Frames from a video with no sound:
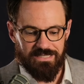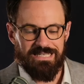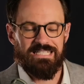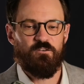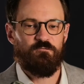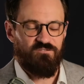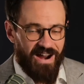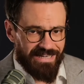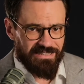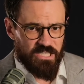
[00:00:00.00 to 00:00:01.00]
is a
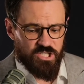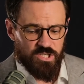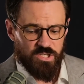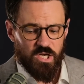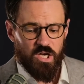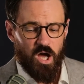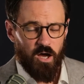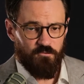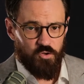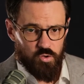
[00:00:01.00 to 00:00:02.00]
violation
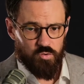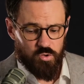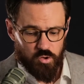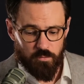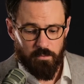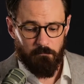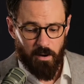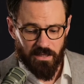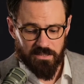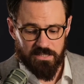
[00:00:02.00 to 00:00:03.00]
of YouTube
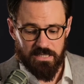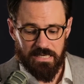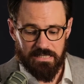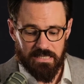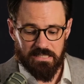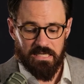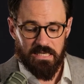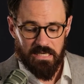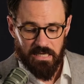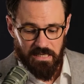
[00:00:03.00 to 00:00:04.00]
policy. And yet,
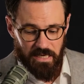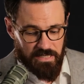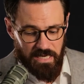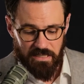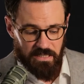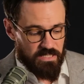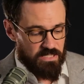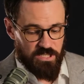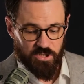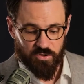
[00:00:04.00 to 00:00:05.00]
again,
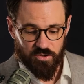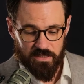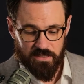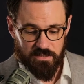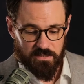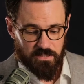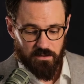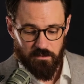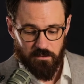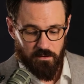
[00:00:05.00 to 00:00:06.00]
here is
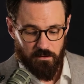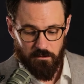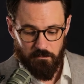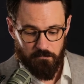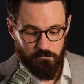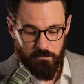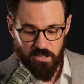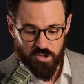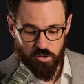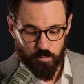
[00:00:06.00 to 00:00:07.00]

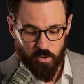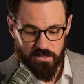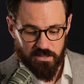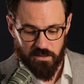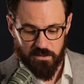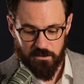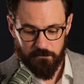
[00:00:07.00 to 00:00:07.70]
Mr. President.